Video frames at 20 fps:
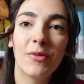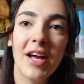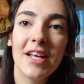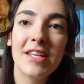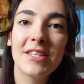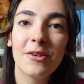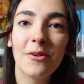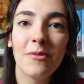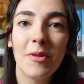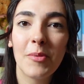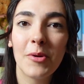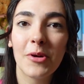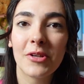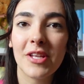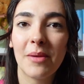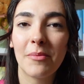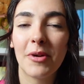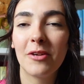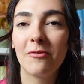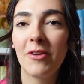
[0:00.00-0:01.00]
rest of the books
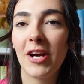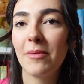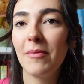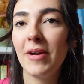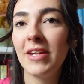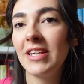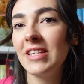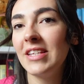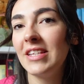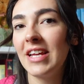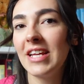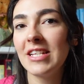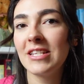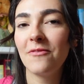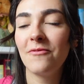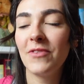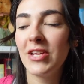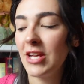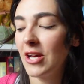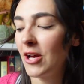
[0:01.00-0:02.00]
I'm going to recommend in today's
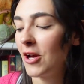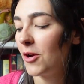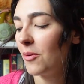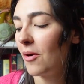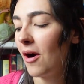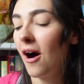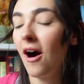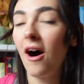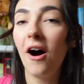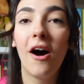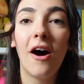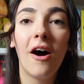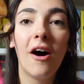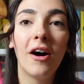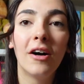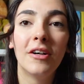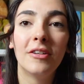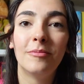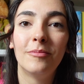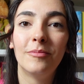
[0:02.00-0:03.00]
video
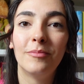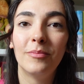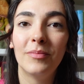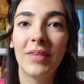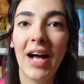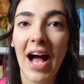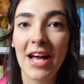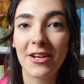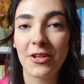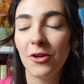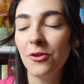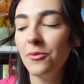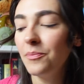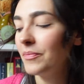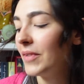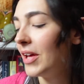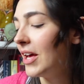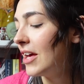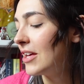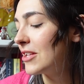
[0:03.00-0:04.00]
are adult.
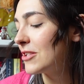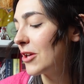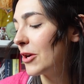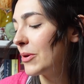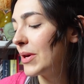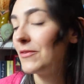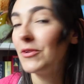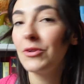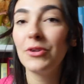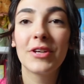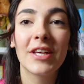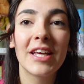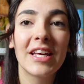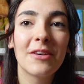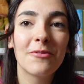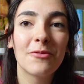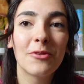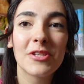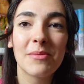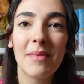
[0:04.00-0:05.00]
So if you're looking
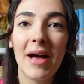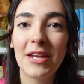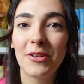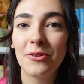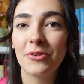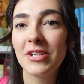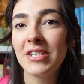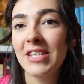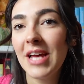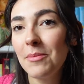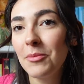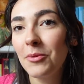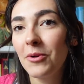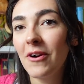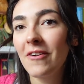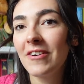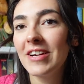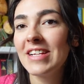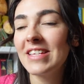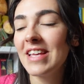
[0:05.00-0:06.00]
for some adult
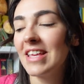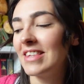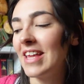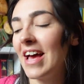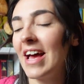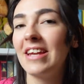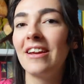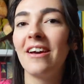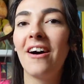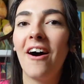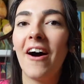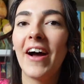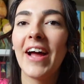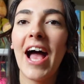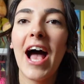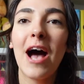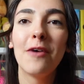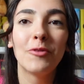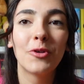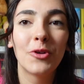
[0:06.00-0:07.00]
contemporaries, then I
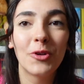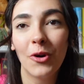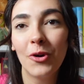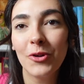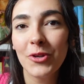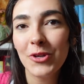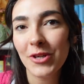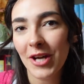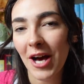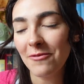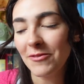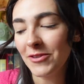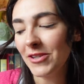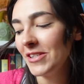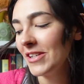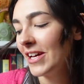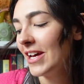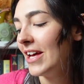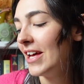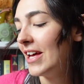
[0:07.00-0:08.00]
have got you
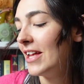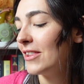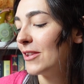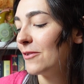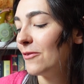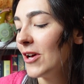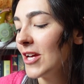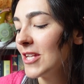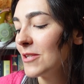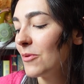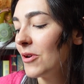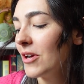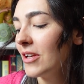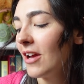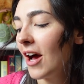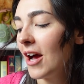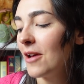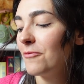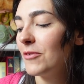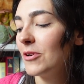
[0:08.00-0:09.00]
covered. The first one
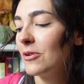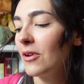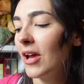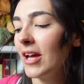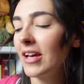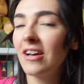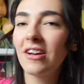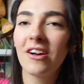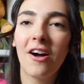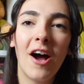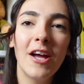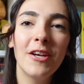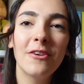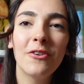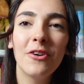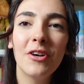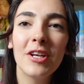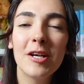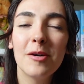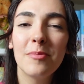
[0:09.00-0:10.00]
I feel like kind of
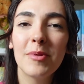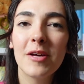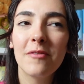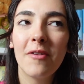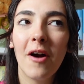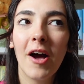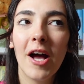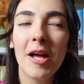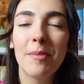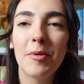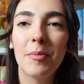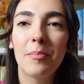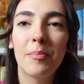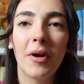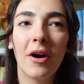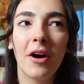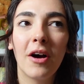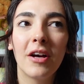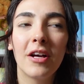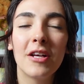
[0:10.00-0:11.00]
got a little bit of hype,
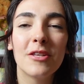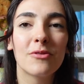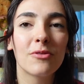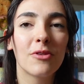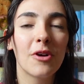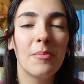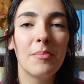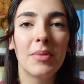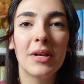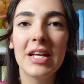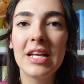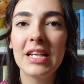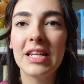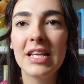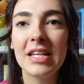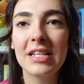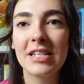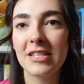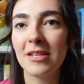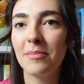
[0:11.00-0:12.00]
but has
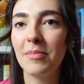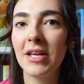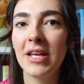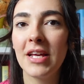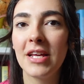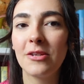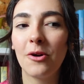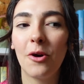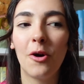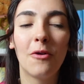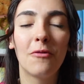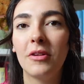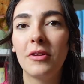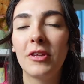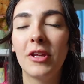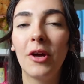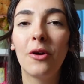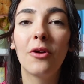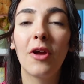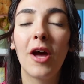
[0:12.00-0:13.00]
completely disappeared off
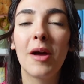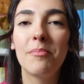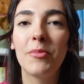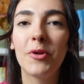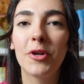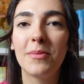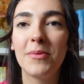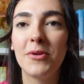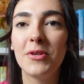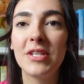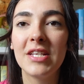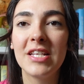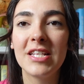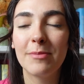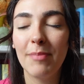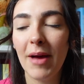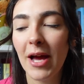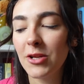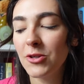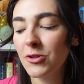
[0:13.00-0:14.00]
the online book community
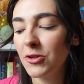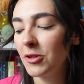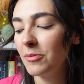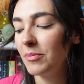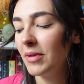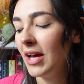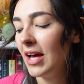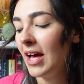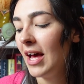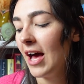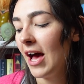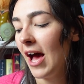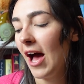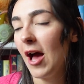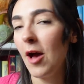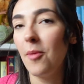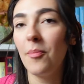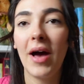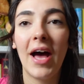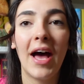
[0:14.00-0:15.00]
spectrum.
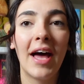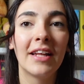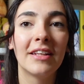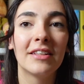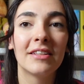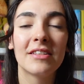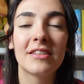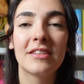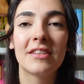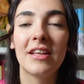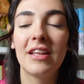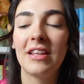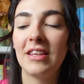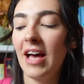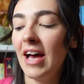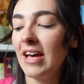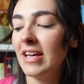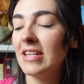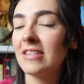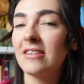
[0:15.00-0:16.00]
And
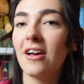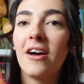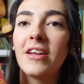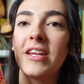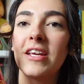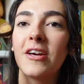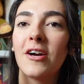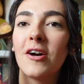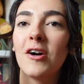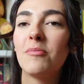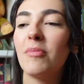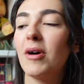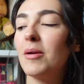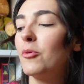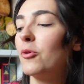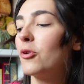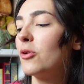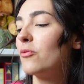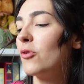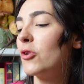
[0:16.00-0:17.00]
that is Honey Girl by
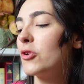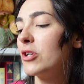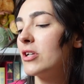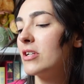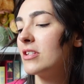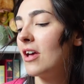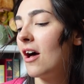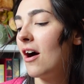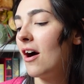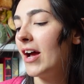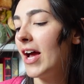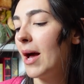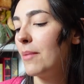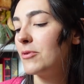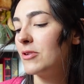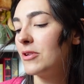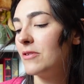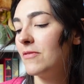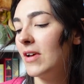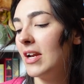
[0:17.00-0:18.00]
Morgan Rogers. I
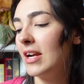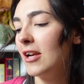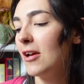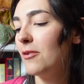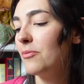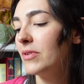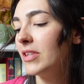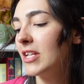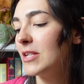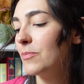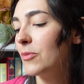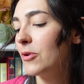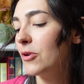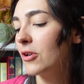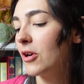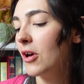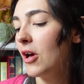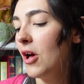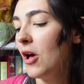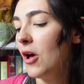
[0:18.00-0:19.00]
absolutely fell in love with this
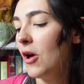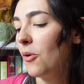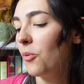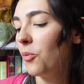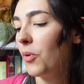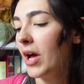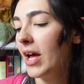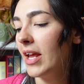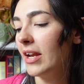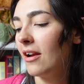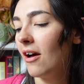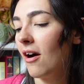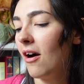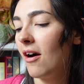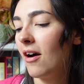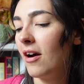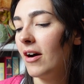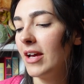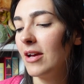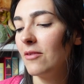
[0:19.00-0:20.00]
book when
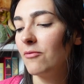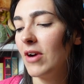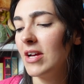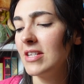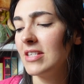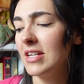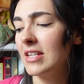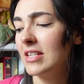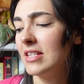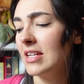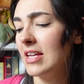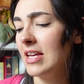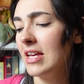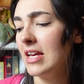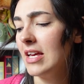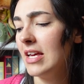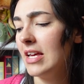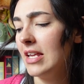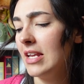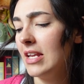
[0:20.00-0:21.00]
I read it
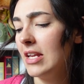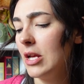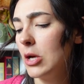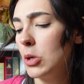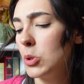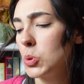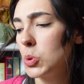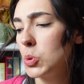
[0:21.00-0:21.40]
in